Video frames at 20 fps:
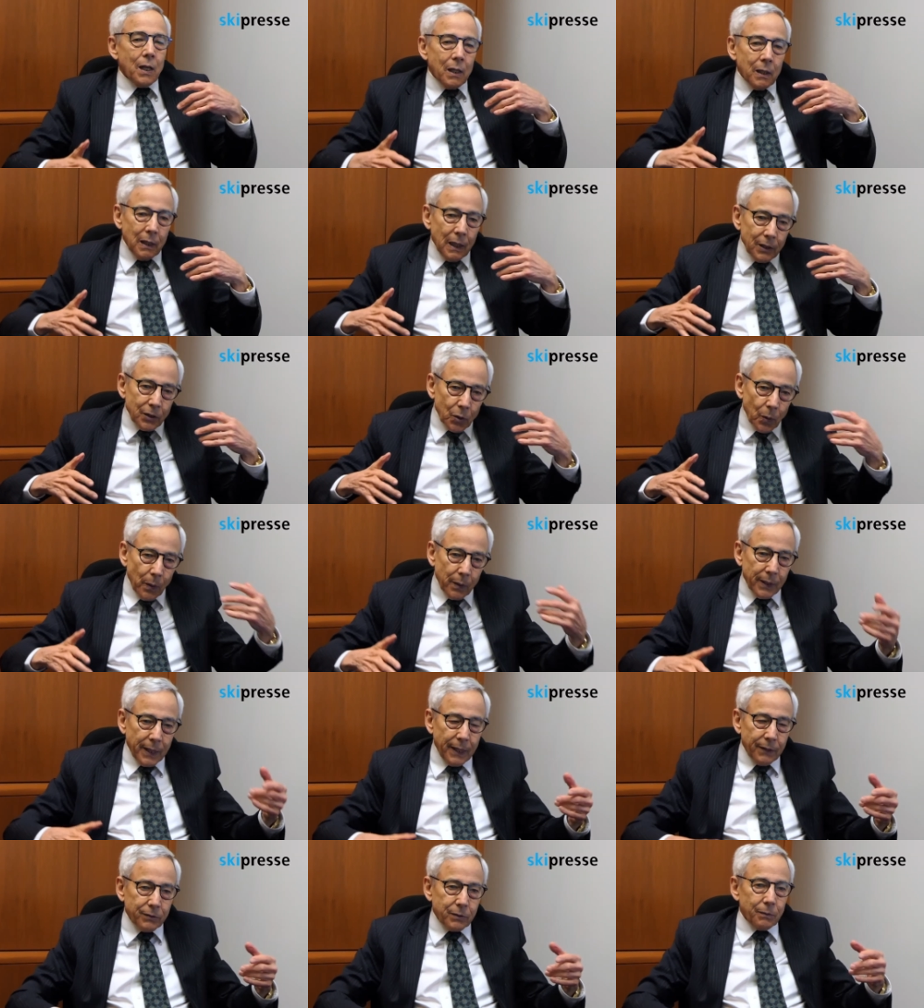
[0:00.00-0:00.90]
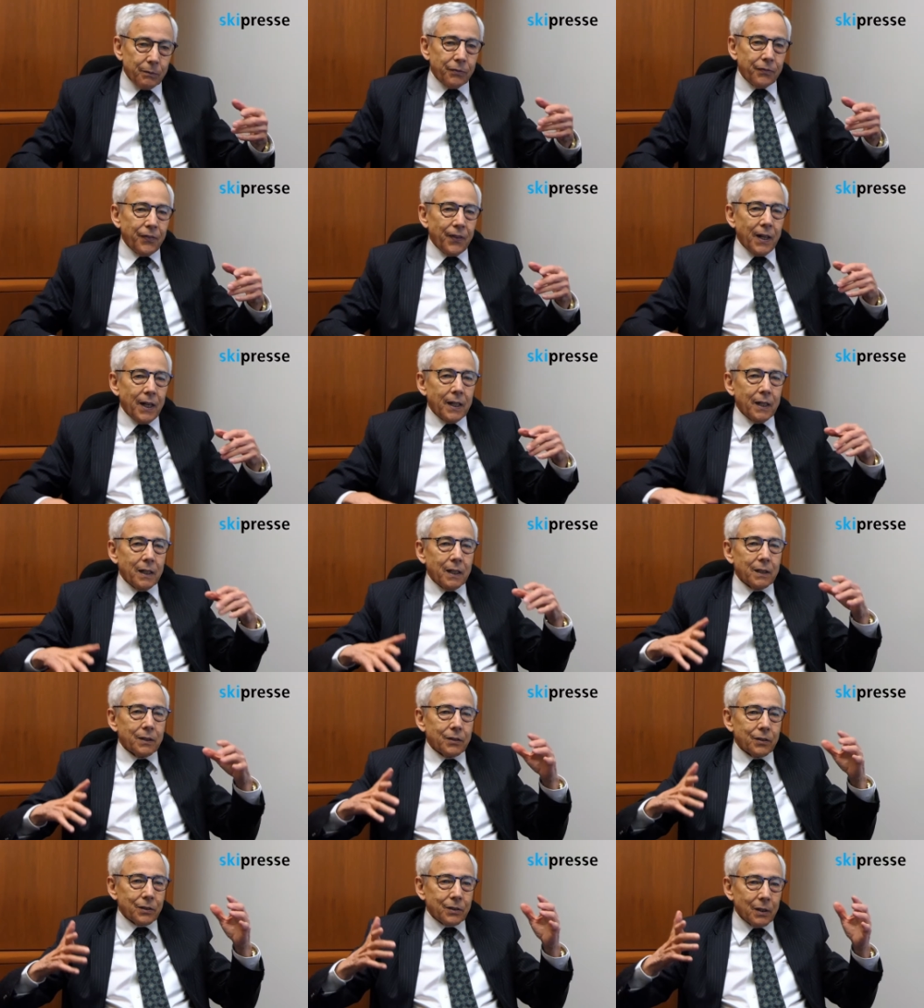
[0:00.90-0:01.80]
Let's go out and have some fun.
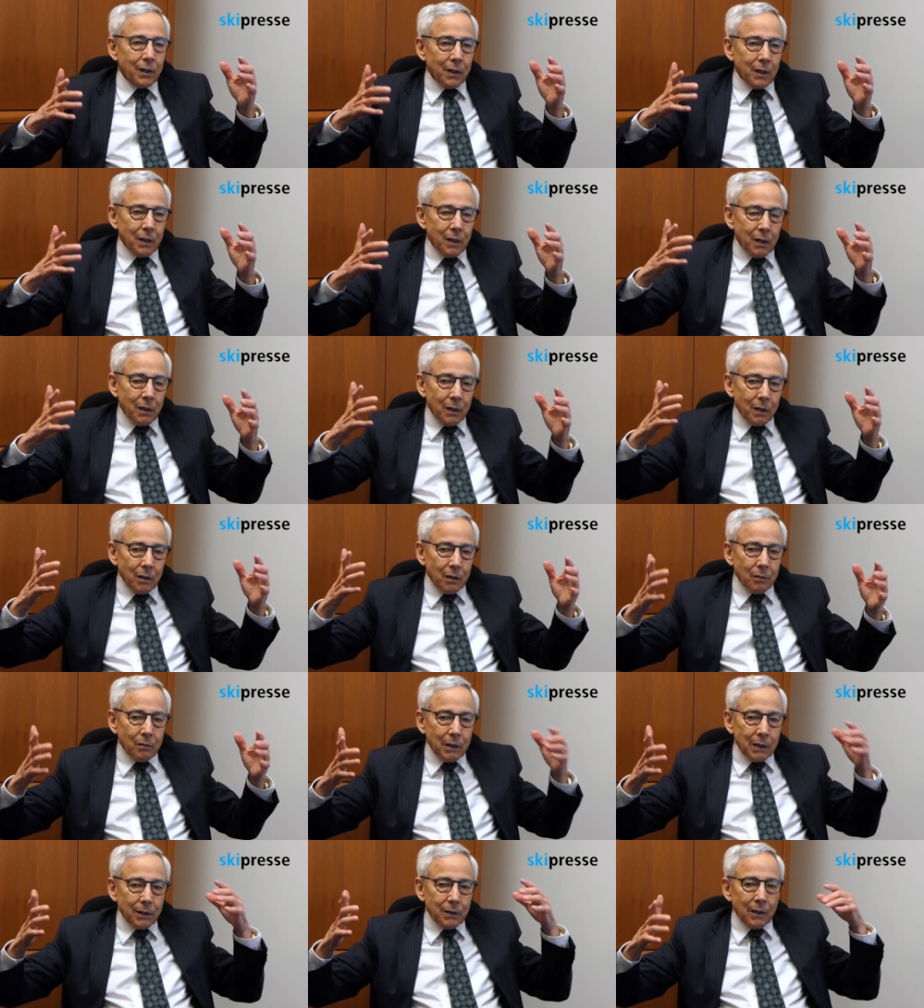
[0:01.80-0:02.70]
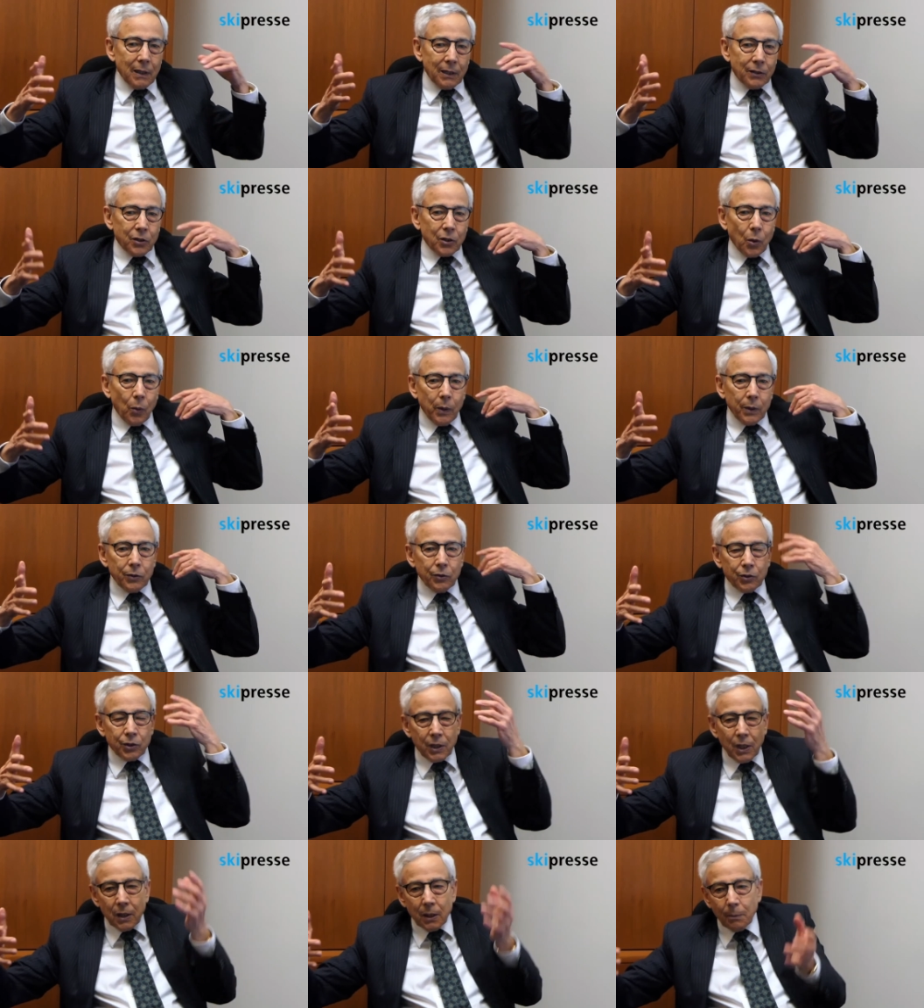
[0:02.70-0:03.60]
Let's let's go out and
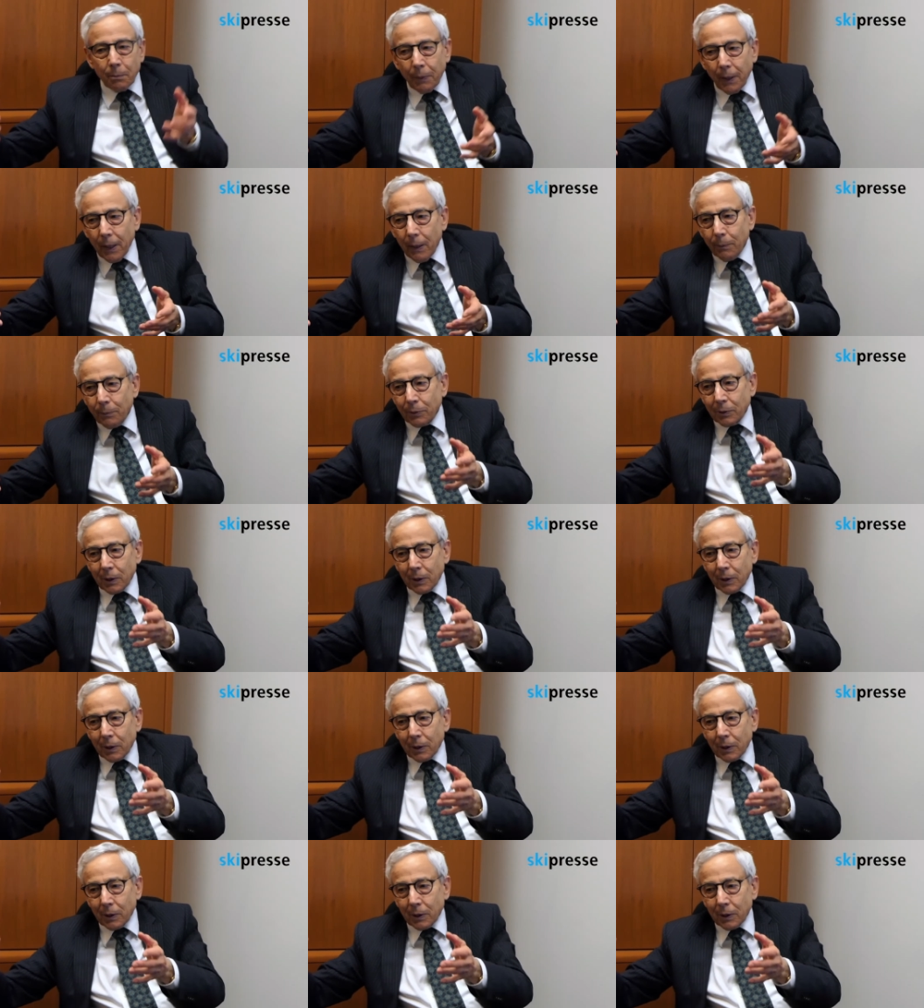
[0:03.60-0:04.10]
ski the bumps.